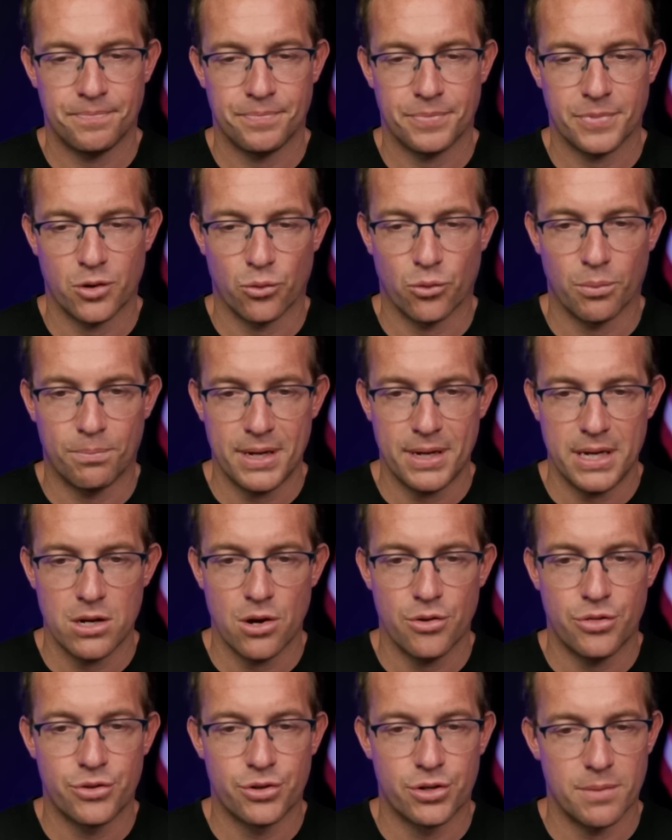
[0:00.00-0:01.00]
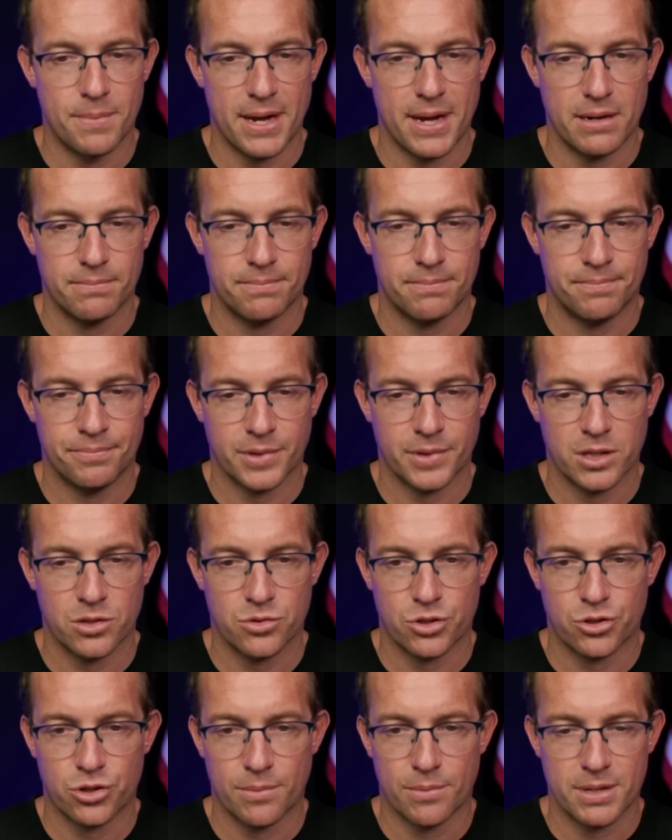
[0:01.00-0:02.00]
There will be no third debate. That's
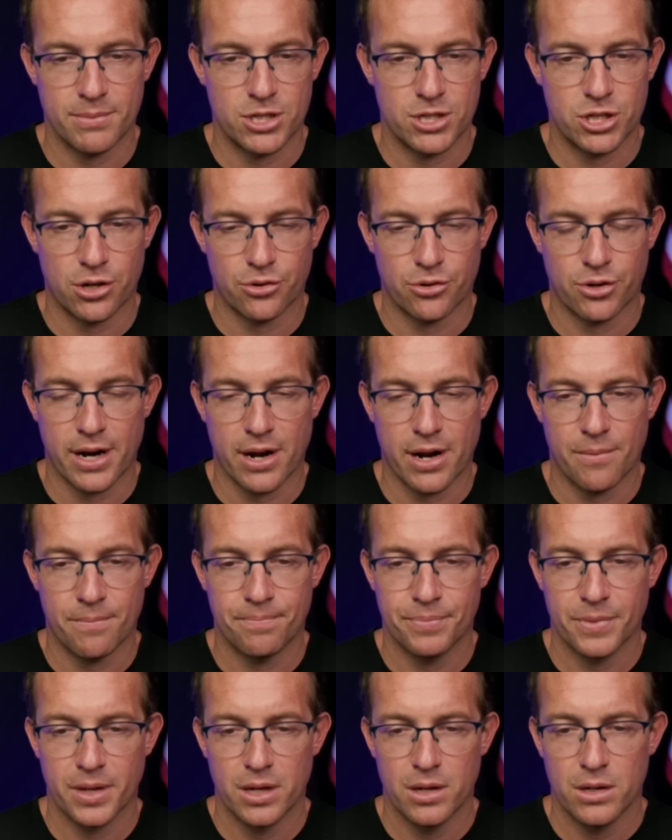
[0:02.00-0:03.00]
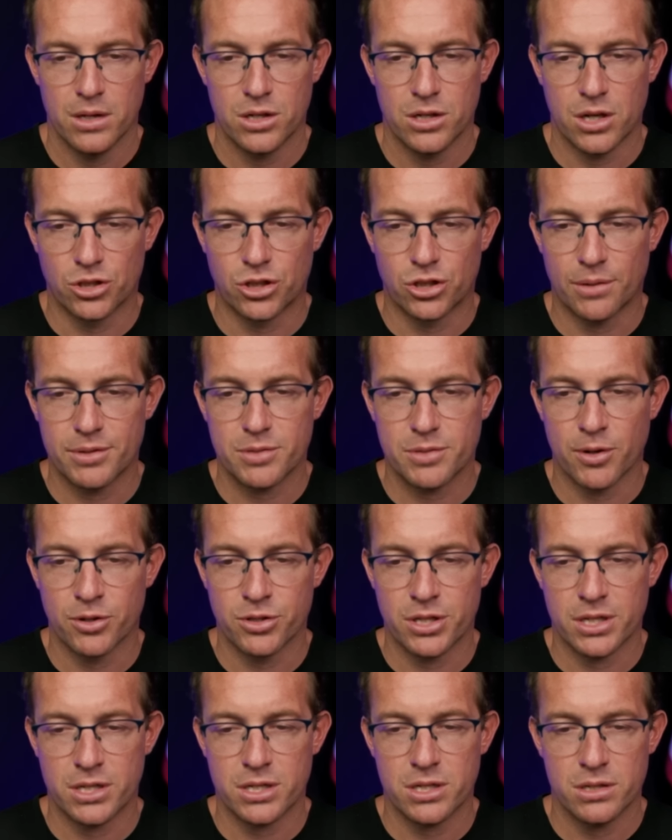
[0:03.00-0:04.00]
what Trump team is sharing right now. Donald Trump just
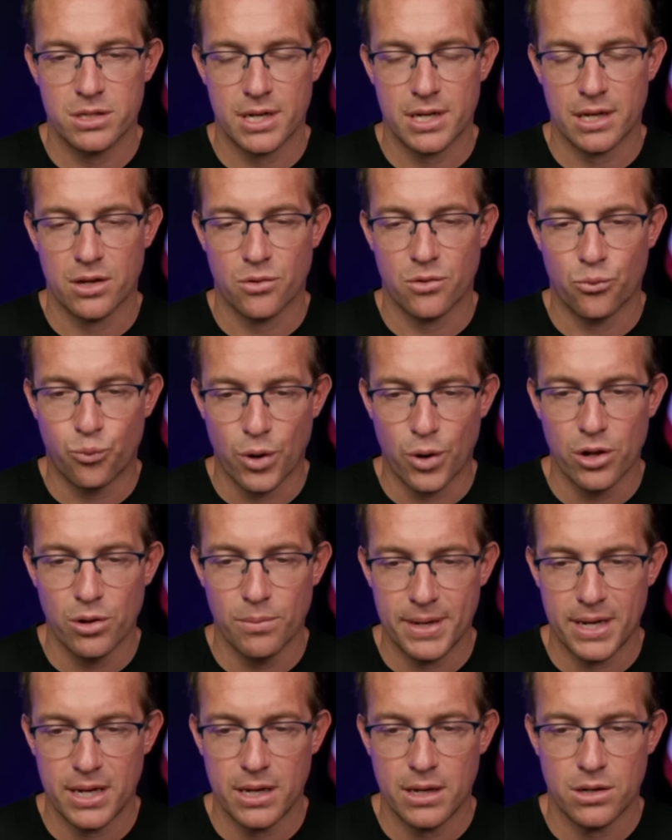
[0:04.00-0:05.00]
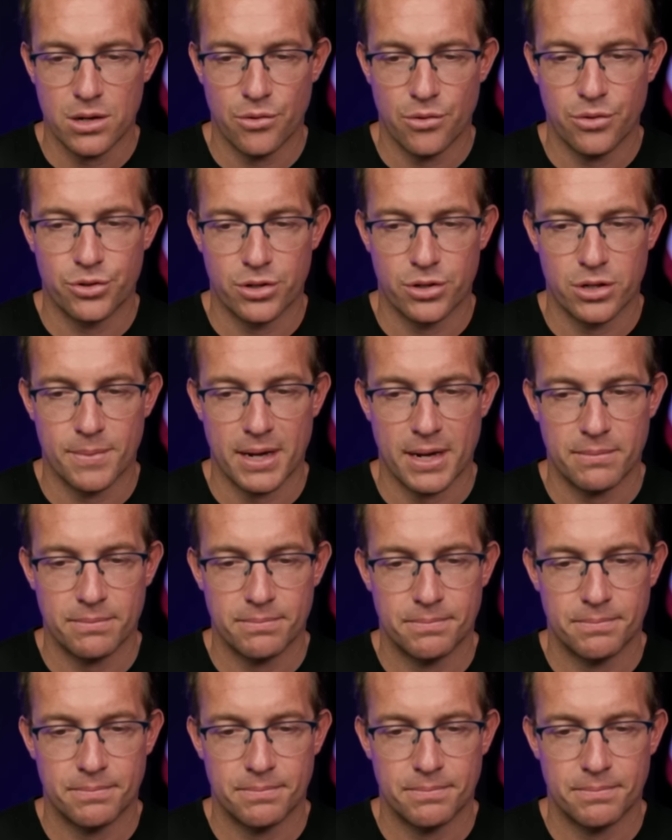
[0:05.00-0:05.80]
posted this saying there will be no third debate.